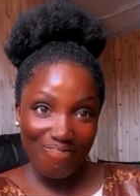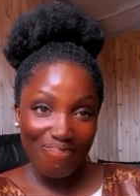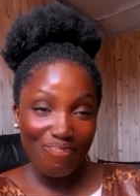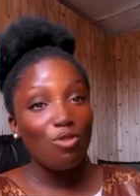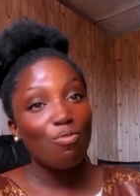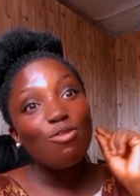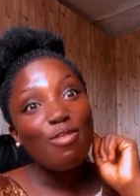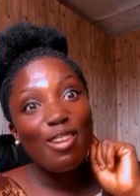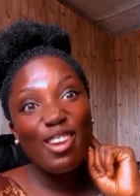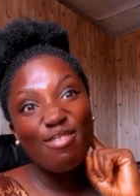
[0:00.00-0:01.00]
you must not
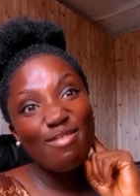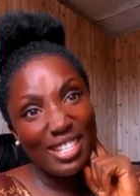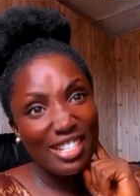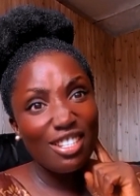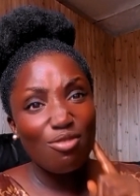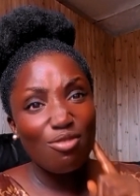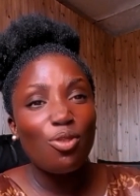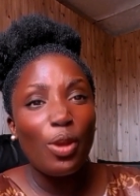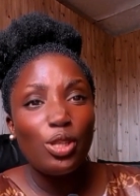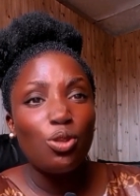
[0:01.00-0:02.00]
wear your ring. you must
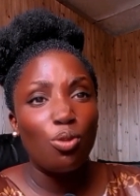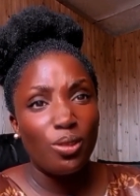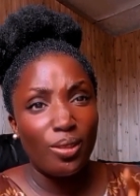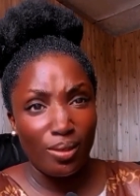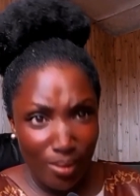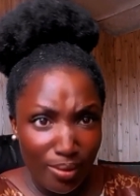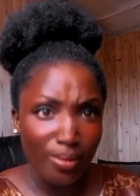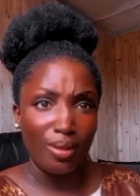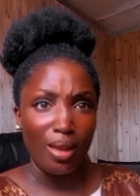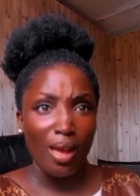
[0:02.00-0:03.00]
not wear
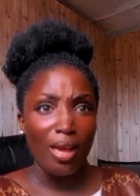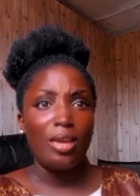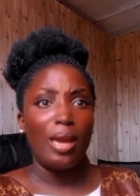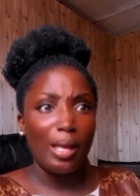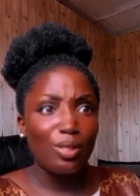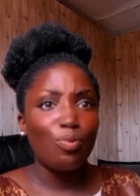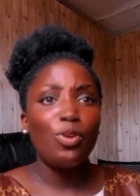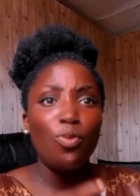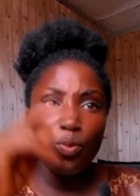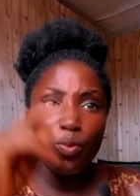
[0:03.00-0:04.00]
trousers. Yes, when
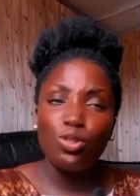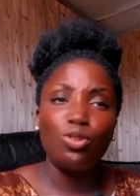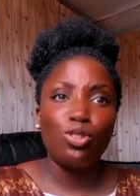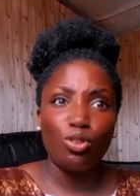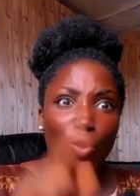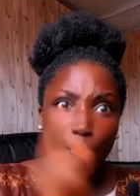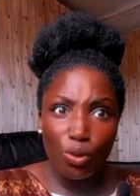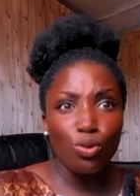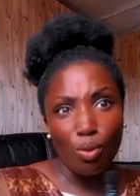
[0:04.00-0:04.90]
you wear trousers, you're going to